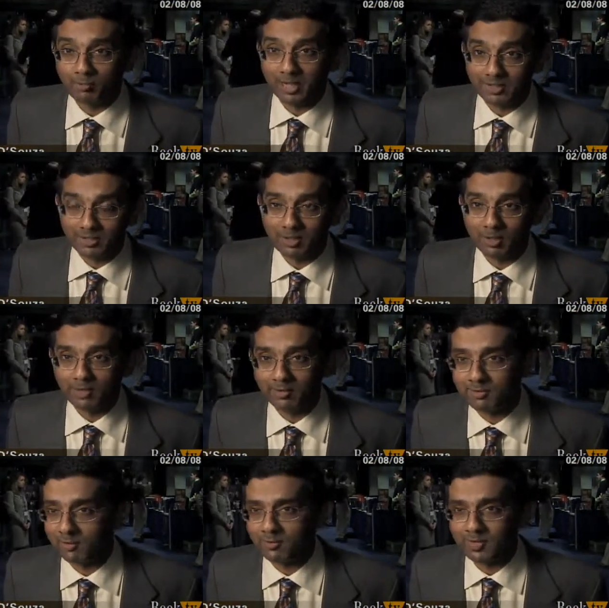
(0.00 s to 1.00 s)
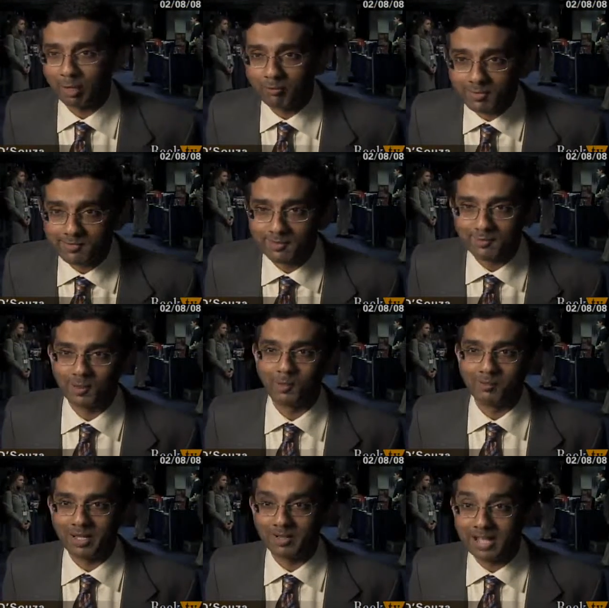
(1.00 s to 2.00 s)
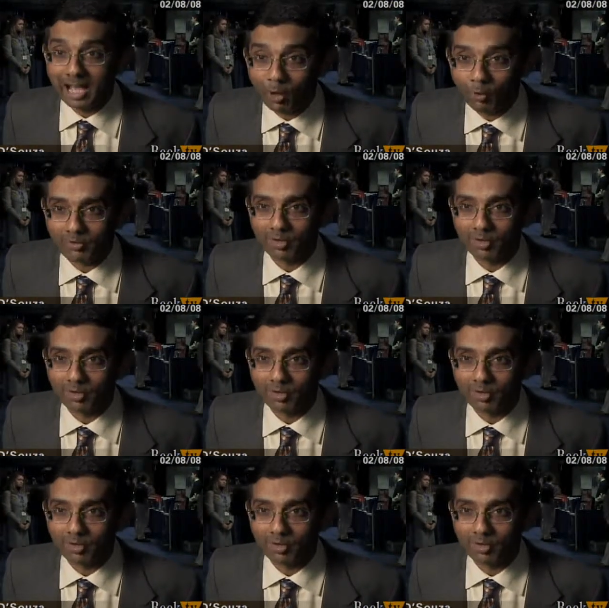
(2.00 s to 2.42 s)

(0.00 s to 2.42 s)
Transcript: by the currents of skepticism and doubt